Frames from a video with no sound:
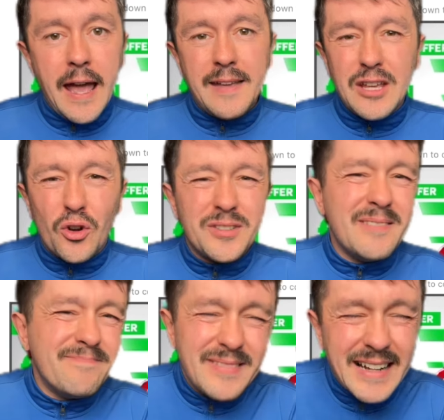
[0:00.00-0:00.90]
you know,
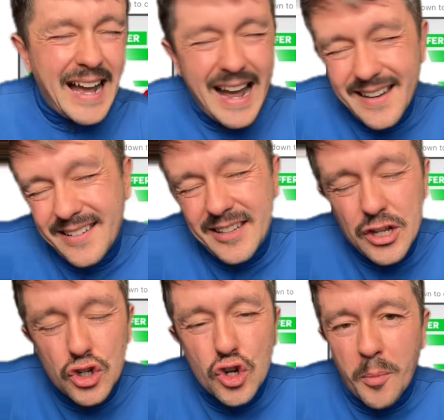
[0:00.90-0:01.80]
and they
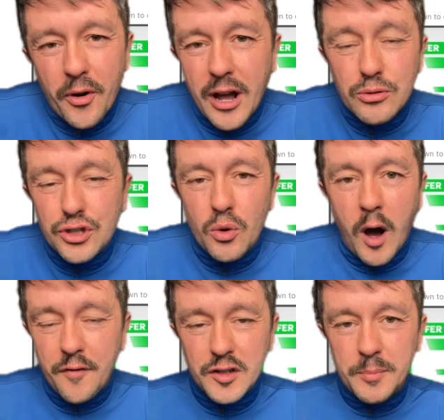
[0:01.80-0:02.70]
just come around too
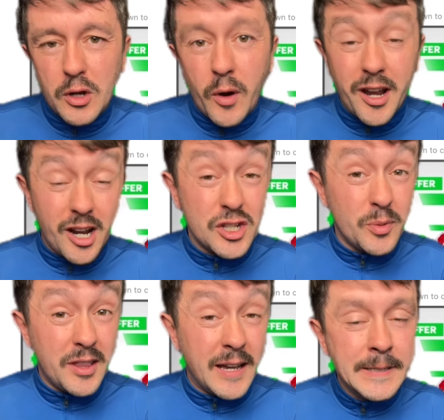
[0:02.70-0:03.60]
often, to be quite honest
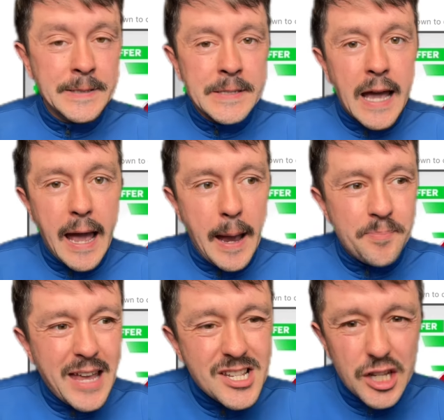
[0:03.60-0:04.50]
with you.
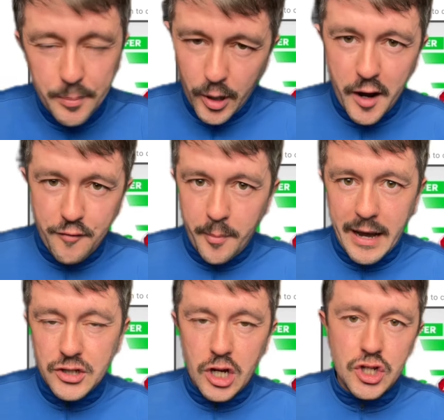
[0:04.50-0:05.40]
Is it a ploy for
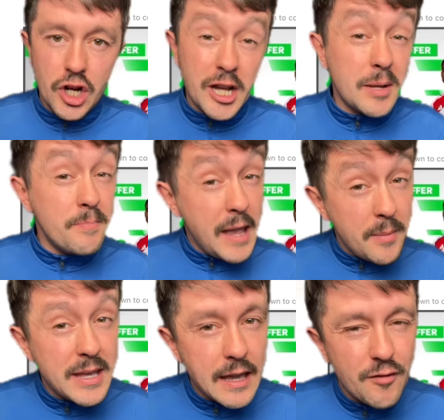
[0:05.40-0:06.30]
Manchester United to
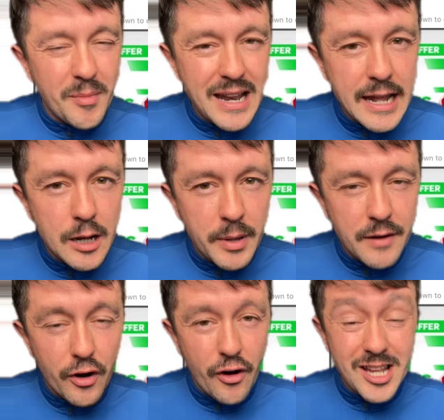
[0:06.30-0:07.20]
maybe give him a little bit of
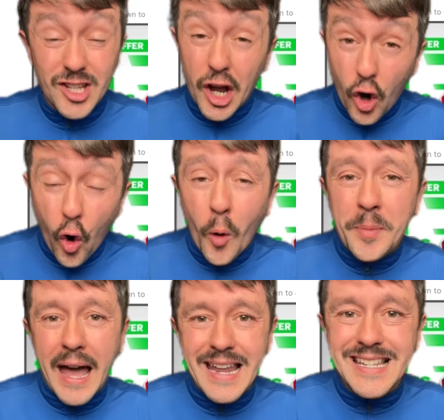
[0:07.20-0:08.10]
a rest? I hope
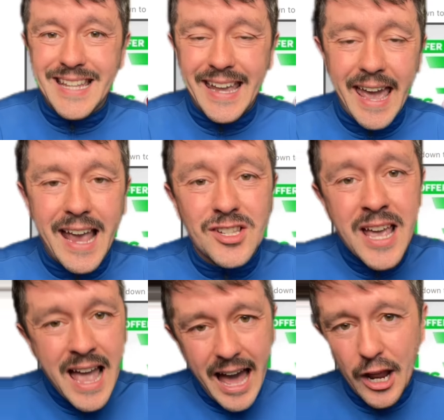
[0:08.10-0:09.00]
that is the case,
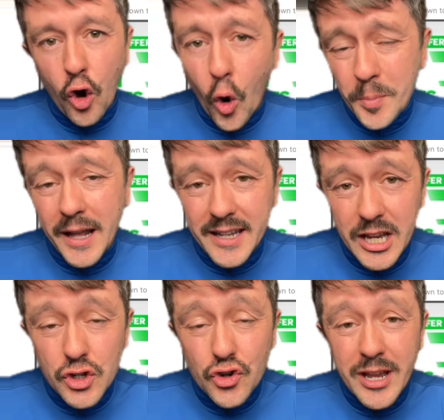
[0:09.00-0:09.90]
and I hope that the
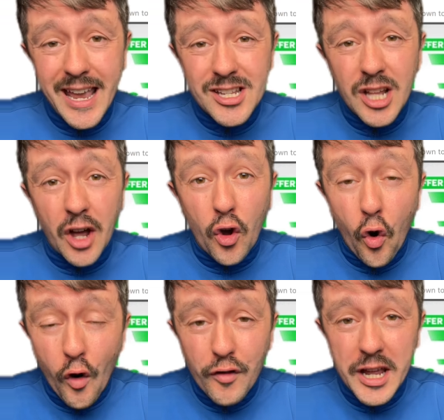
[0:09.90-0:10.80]
injury is not
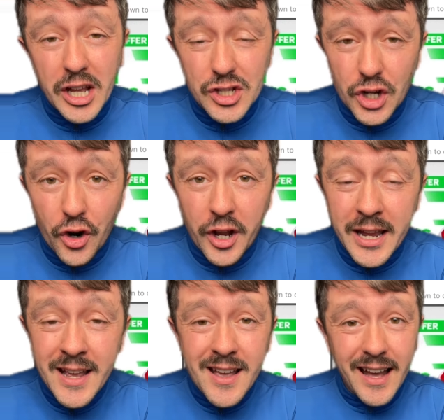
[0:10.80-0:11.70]
overly concerning
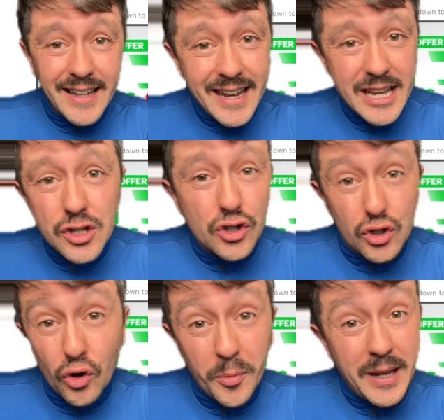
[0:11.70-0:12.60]
and that he is just
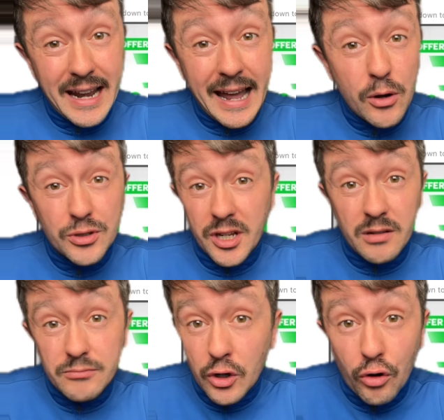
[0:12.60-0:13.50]
going to be allowed to,
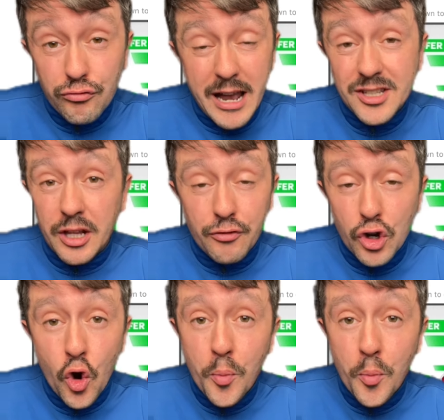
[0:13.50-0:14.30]
you know, rest and recuperate